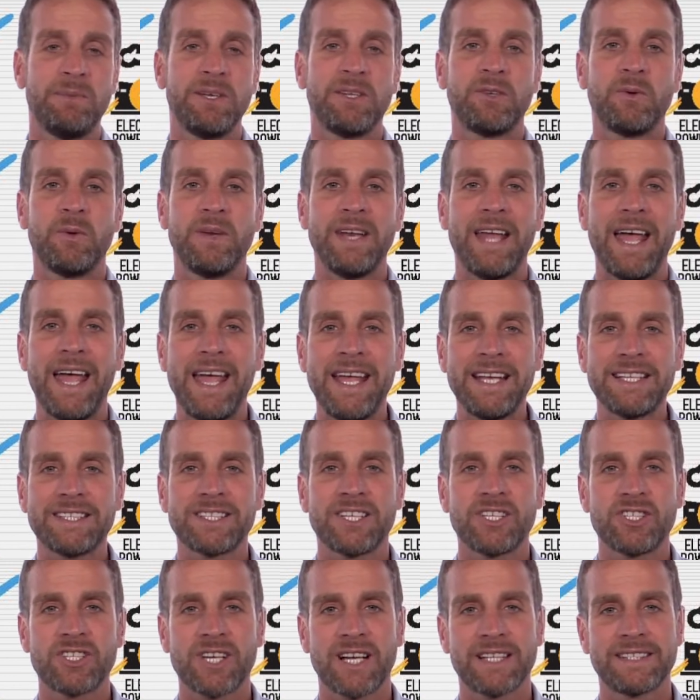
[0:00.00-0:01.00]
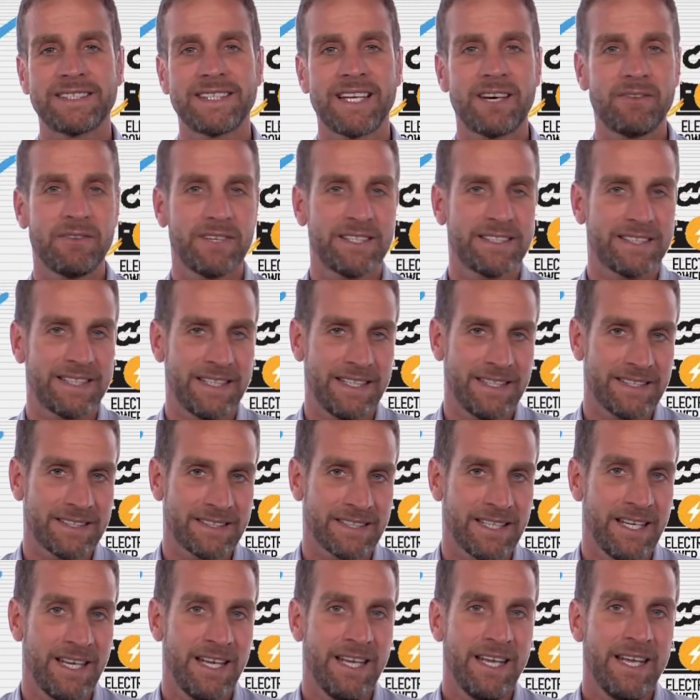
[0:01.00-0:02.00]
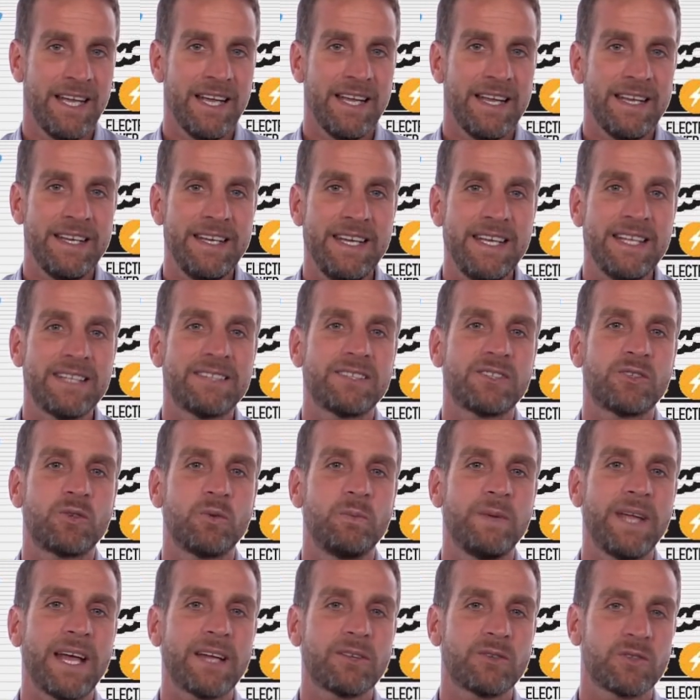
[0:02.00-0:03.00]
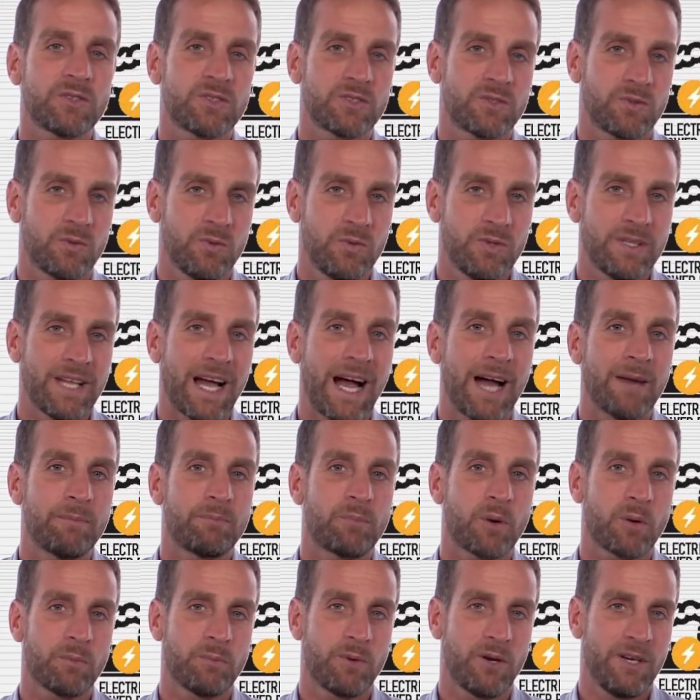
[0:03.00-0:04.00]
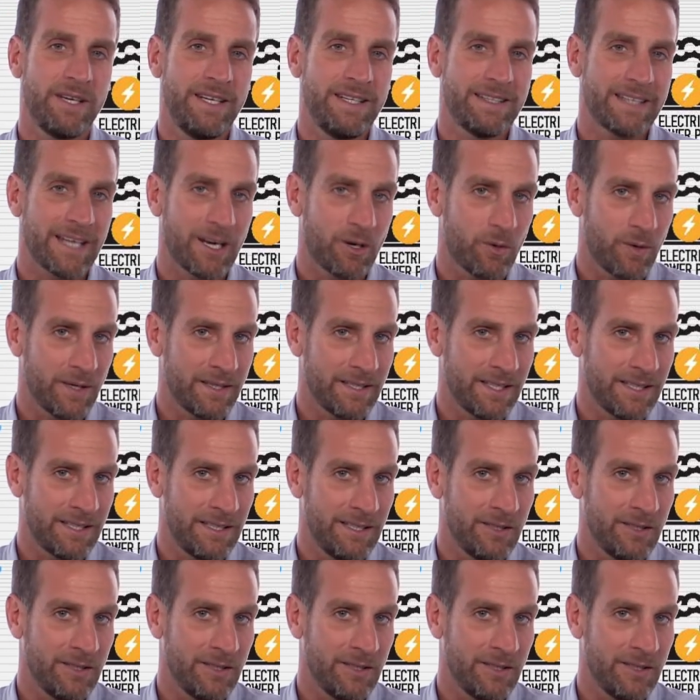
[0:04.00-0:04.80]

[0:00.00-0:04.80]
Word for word: between essential services needs to be understood and properly integrated